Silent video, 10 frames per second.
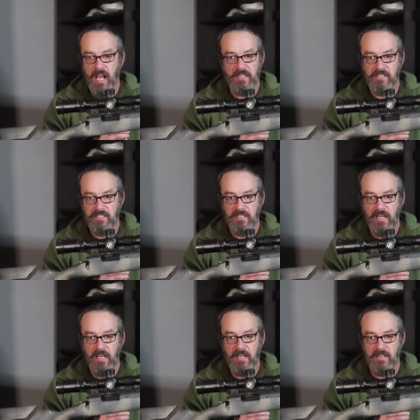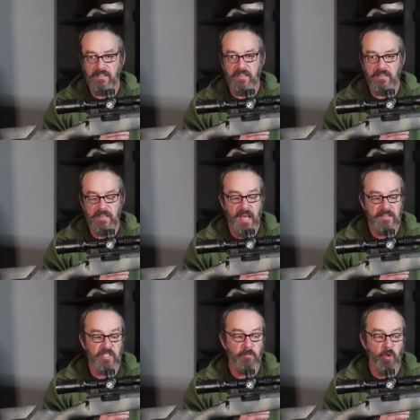less uh,
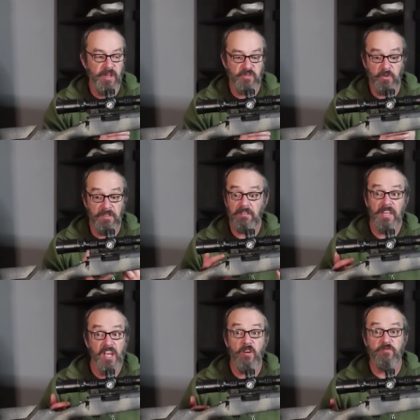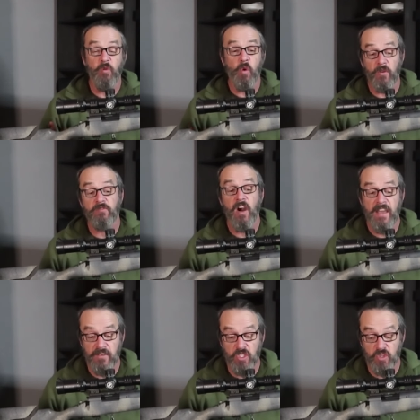at some points with like a four or
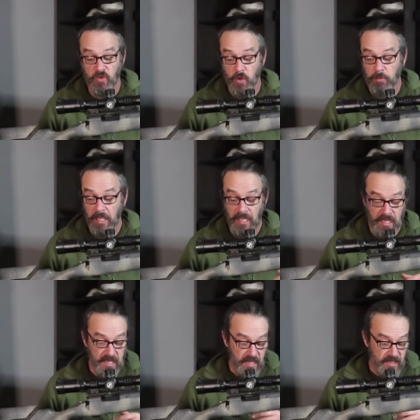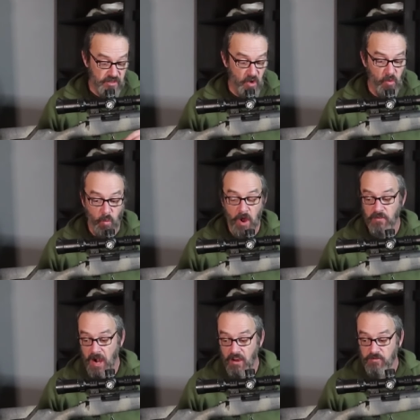five inch grouping. So
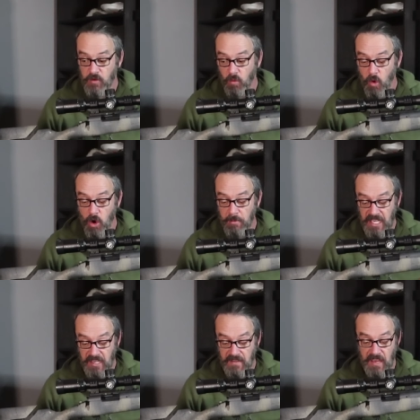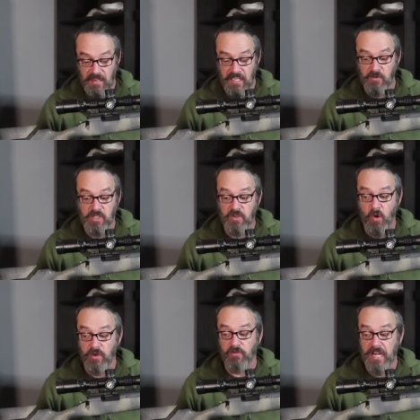one round for warming, and then he was
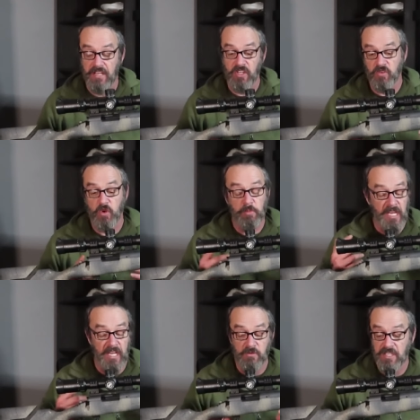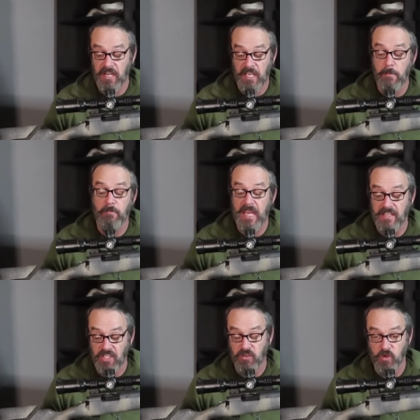going right into grouping, and he was getting
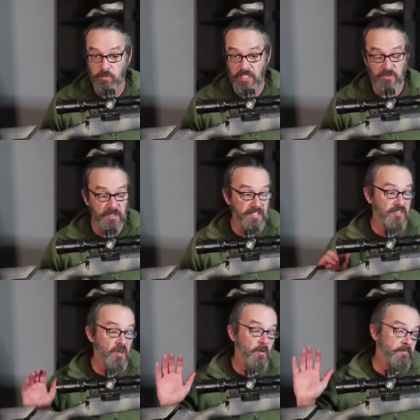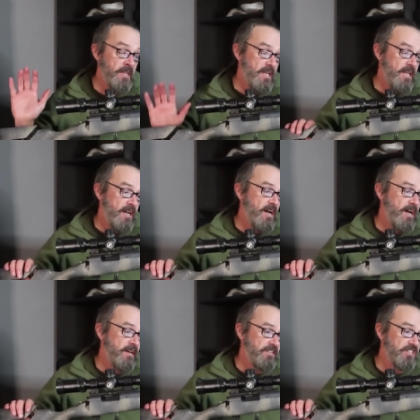amazing groupings with this. So
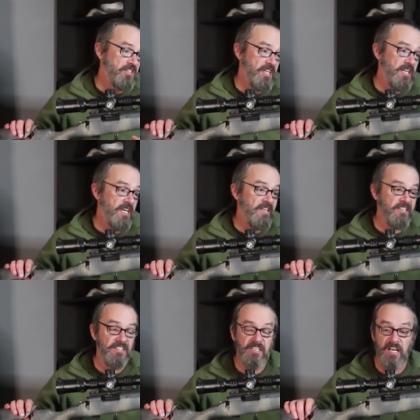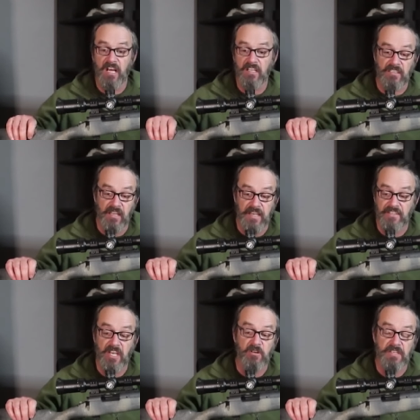Uh, this thing is a
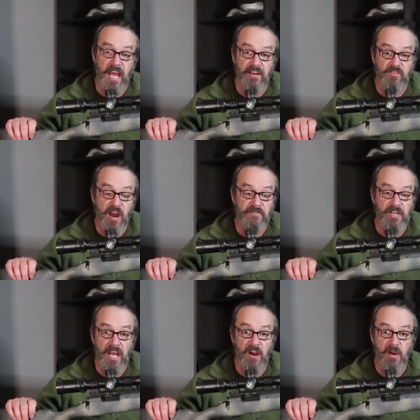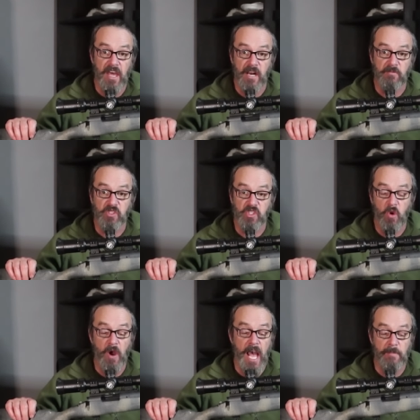lights out tack driver now, and I'm
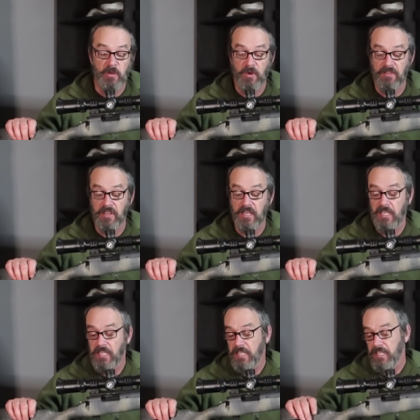so happy with it.